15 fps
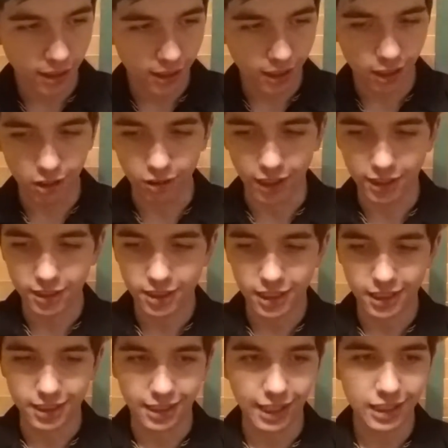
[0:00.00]
All right.
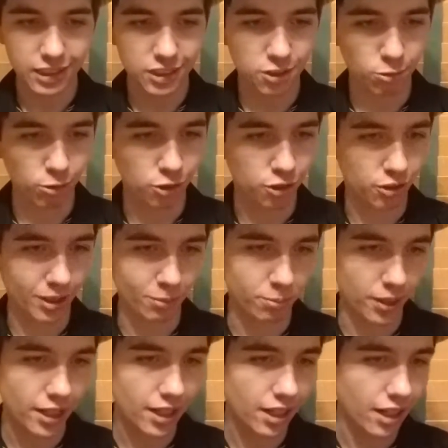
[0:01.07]
Next, we're doing
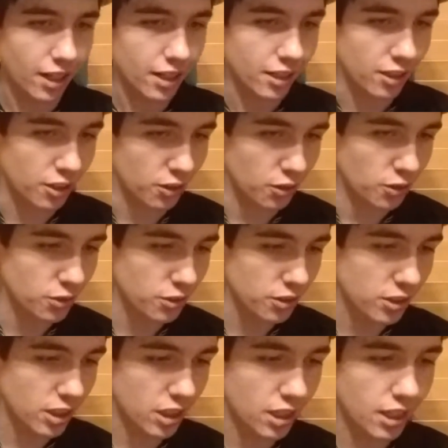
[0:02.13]
Baja
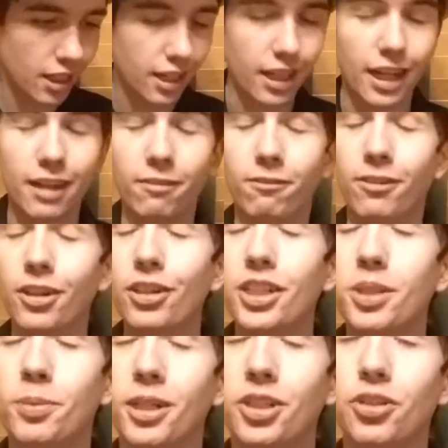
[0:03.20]
Gold, a very
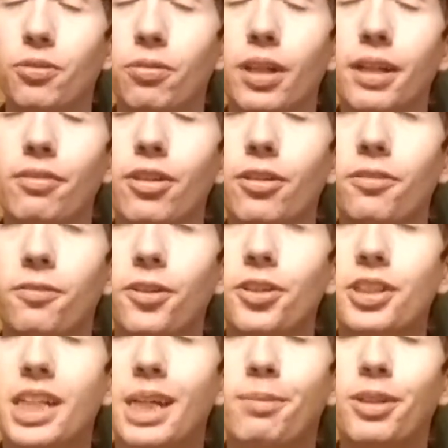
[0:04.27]
special flavor. First
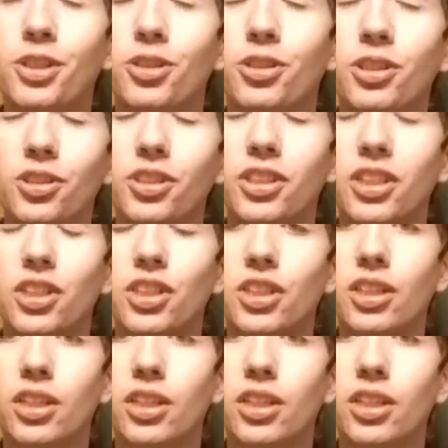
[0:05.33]
time introduced this.